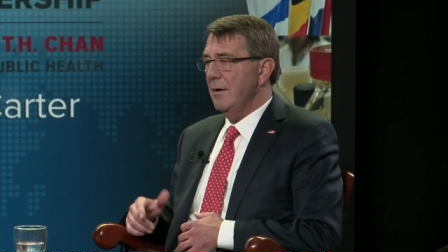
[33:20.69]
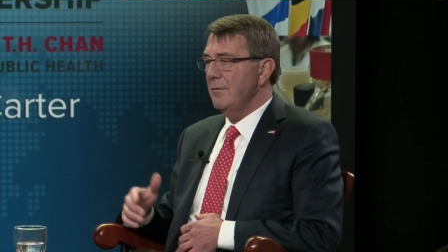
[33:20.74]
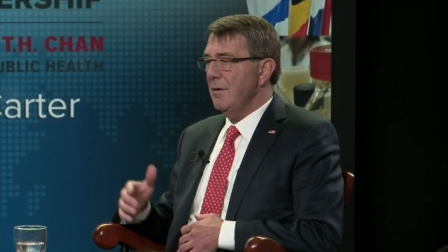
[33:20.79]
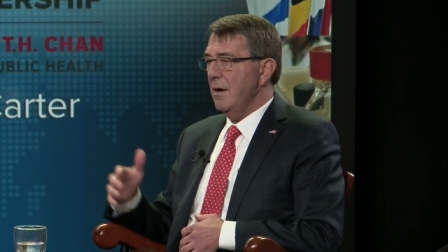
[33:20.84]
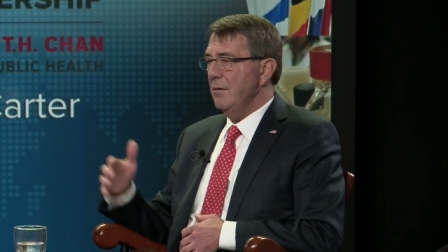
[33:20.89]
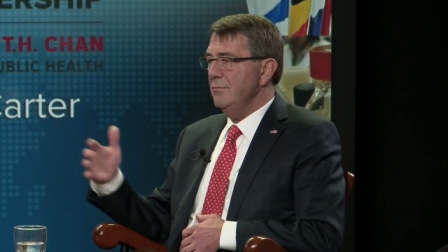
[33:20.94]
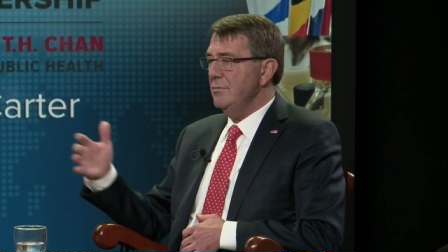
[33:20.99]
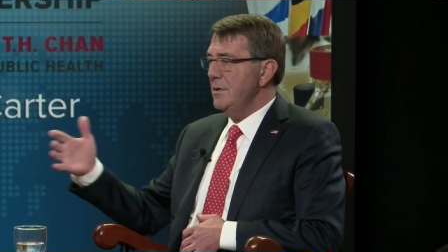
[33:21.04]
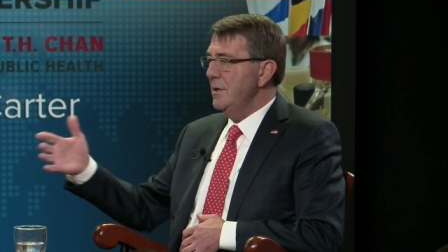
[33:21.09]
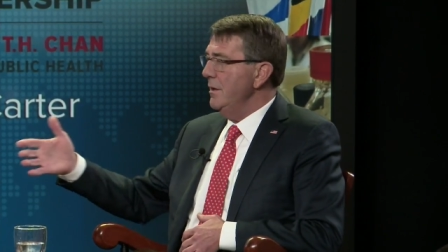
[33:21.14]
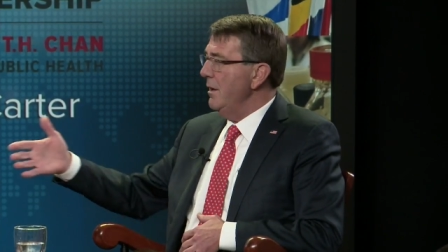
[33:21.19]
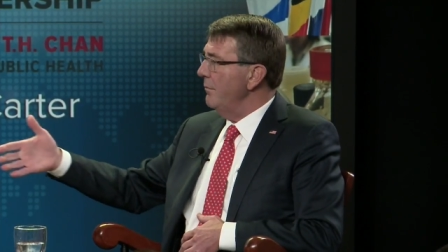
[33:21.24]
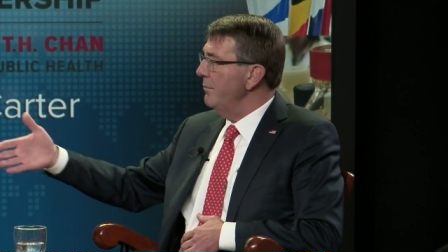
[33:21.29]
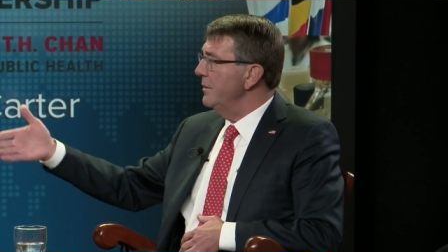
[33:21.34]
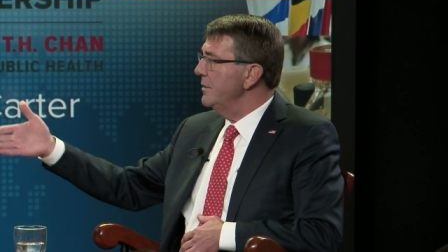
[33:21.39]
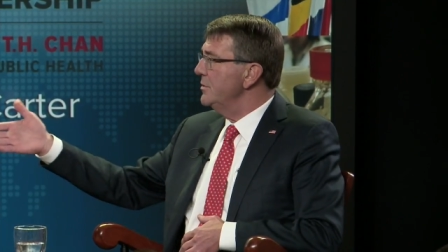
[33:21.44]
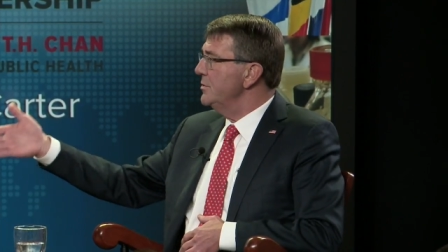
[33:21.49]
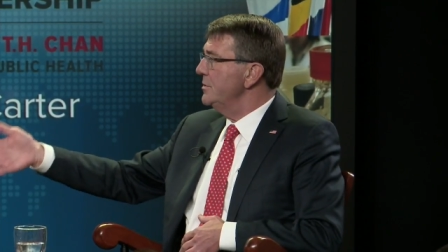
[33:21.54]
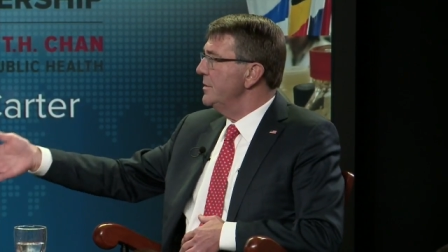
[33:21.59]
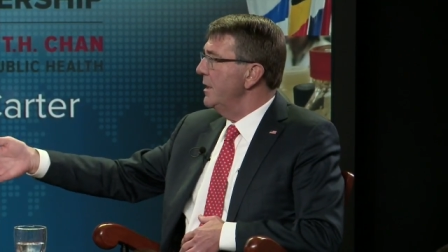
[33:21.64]
I, am here,
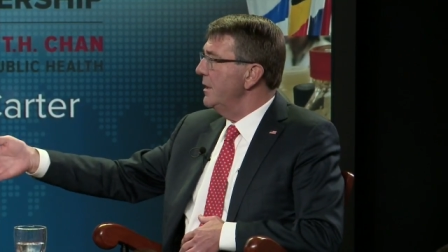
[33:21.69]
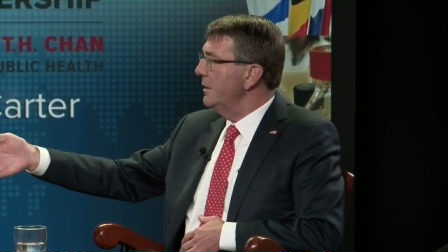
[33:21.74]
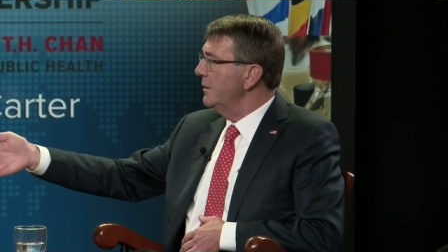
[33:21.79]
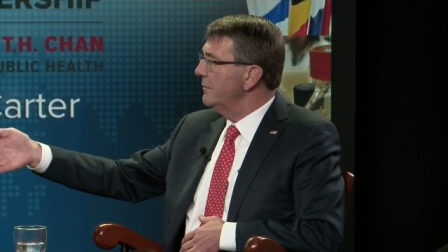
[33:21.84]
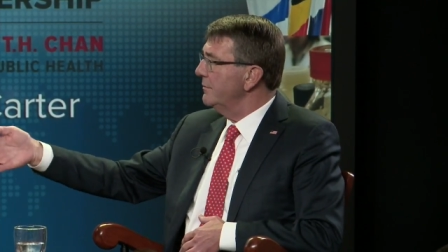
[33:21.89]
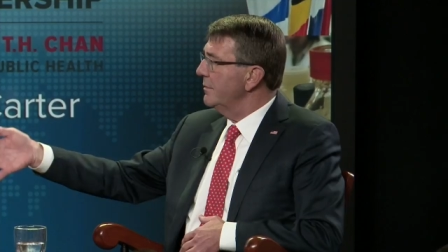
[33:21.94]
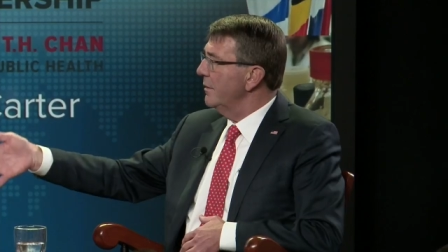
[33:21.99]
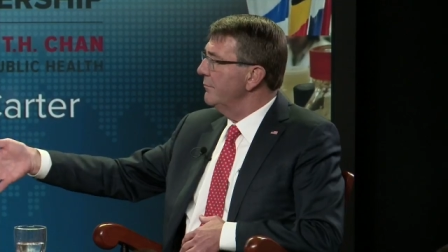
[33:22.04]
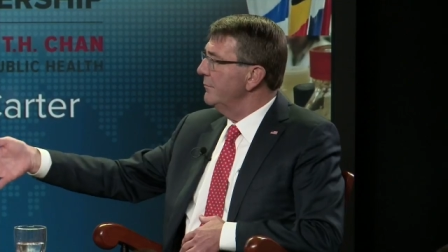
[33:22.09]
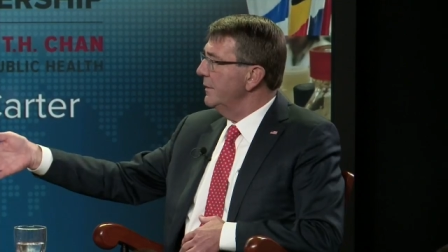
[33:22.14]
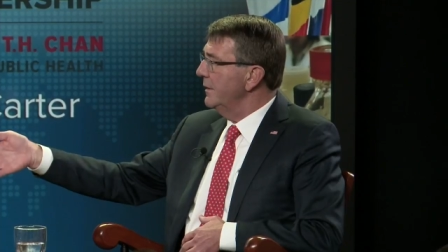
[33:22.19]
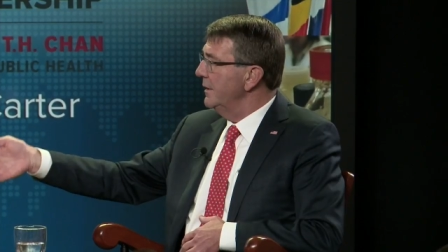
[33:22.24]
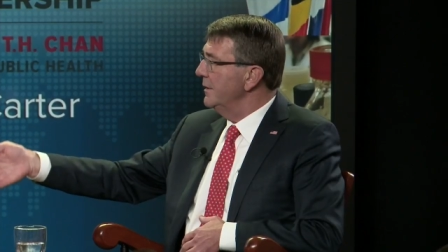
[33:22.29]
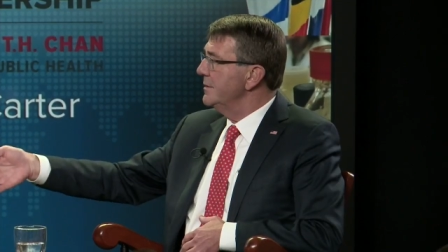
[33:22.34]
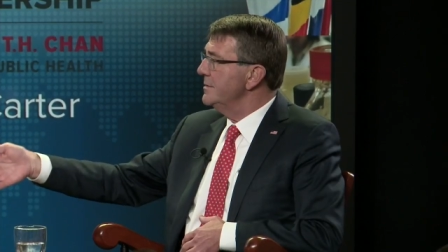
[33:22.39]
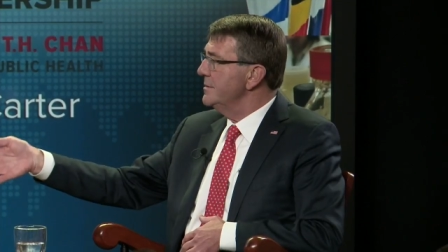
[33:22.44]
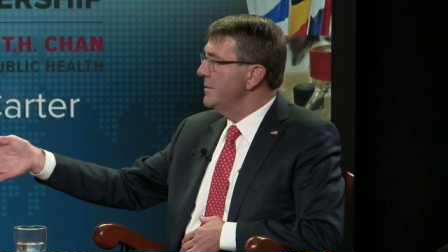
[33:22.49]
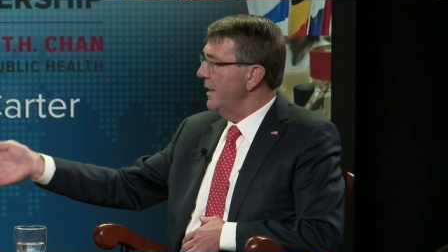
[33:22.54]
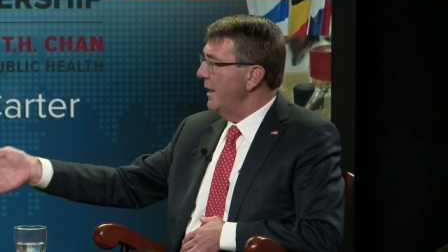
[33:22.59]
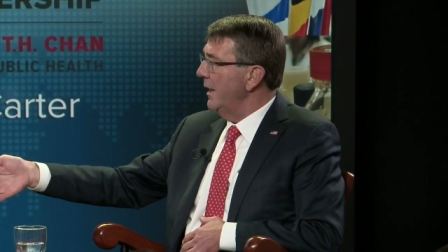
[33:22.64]
I'm going to shake some
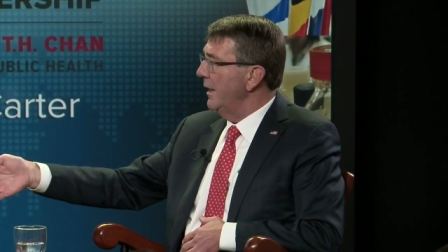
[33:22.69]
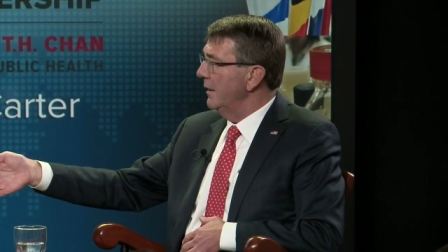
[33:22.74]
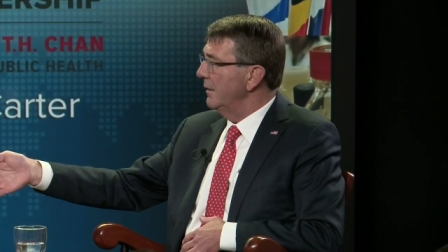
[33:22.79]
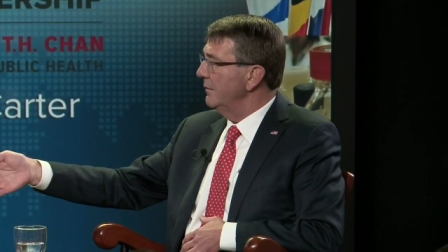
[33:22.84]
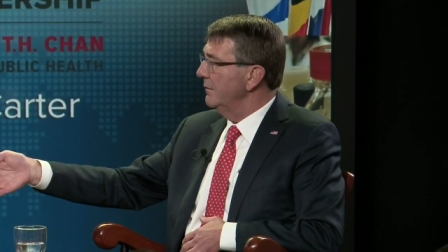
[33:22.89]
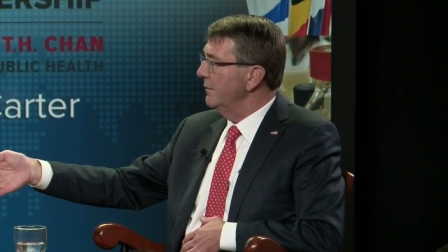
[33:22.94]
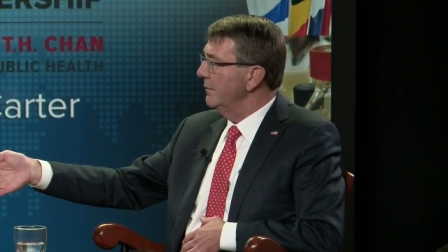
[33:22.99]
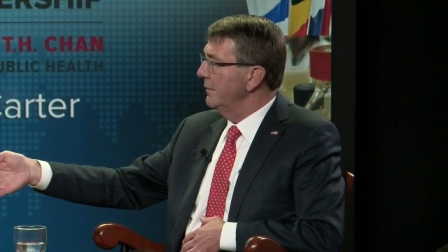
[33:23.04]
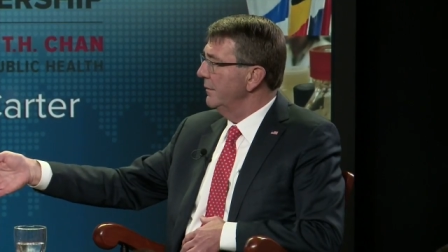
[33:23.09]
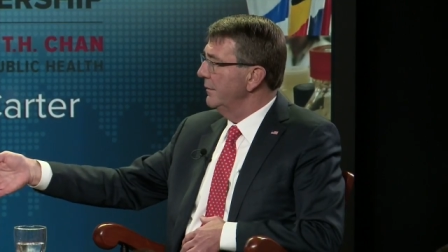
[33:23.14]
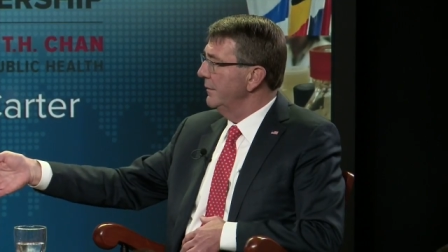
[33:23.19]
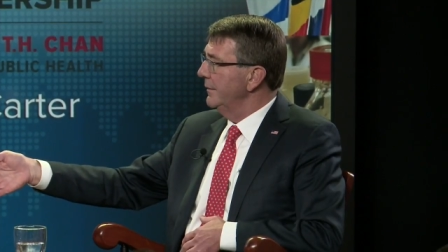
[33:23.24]
kid's hand